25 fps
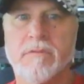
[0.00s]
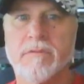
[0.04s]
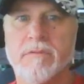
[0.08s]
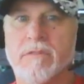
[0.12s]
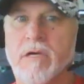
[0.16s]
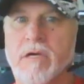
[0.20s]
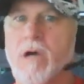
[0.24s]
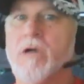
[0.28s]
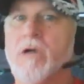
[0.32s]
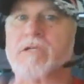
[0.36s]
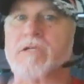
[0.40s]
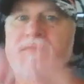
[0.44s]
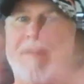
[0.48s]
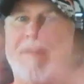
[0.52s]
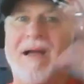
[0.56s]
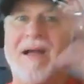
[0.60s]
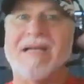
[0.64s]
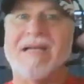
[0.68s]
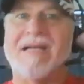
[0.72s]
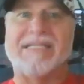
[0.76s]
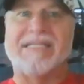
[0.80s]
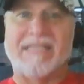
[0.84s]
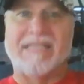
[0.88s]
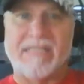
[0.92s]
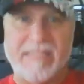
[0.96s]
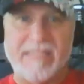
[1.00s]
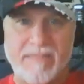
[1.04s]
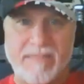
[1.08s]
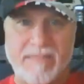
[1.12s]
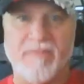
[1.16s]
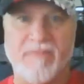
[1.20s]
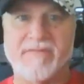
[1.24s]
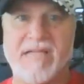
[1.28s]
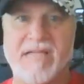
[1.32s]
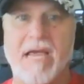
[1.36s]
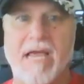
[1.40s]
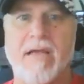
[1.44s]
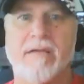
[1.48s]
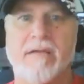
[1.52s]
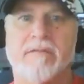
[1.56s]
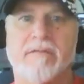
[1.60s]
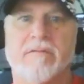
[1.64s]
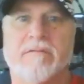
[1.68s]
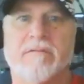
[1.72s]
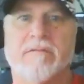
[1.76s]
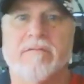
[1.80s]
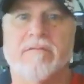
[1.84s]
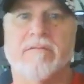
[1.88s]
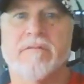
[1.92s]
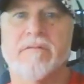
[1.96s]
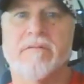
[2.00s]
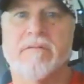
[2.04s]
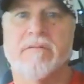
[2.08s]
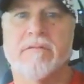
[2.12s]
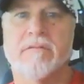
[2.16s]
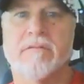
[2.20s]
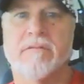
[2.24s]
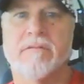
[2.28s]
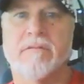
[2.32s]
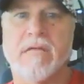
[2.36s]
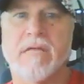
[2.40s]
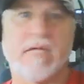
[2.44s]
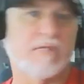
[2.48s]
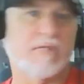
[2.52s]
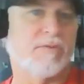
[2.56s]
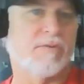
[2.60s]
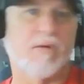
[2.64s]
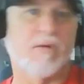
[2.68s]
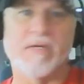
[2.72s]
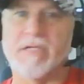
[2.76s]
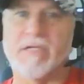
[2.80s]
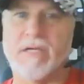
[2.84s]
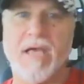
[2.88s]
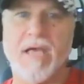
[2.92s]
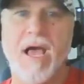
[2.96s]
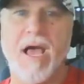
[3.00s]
The host body system of Satan. That's what you